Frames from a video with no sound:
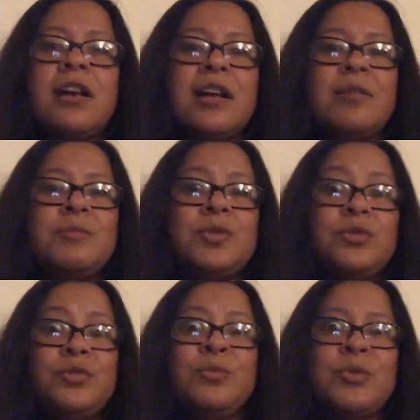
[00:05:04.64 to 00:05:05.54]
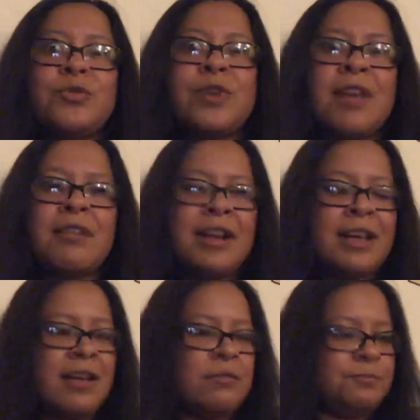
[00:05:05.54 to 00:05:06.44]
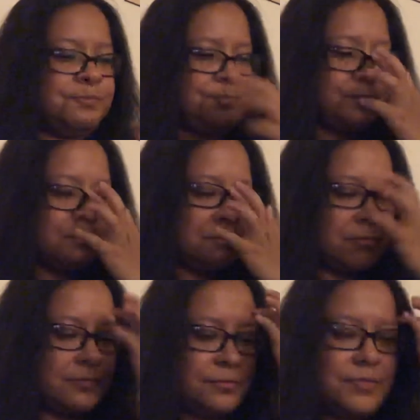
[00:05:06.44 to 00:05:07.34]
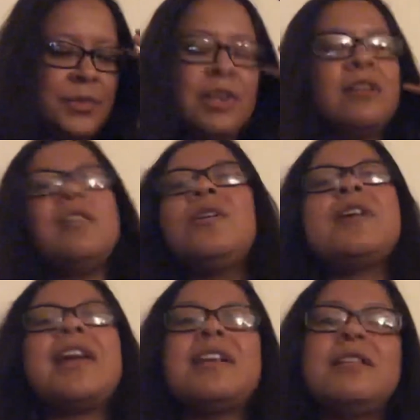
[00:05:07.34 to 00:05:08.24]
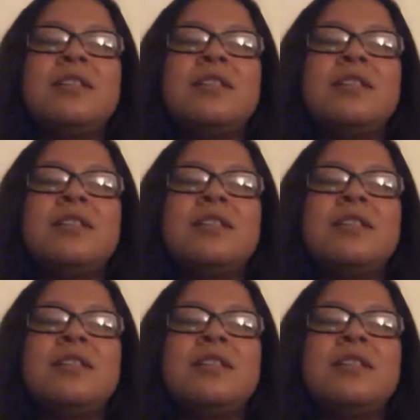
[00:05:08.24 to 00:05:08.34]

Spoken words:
I'm super dry right now. Okay,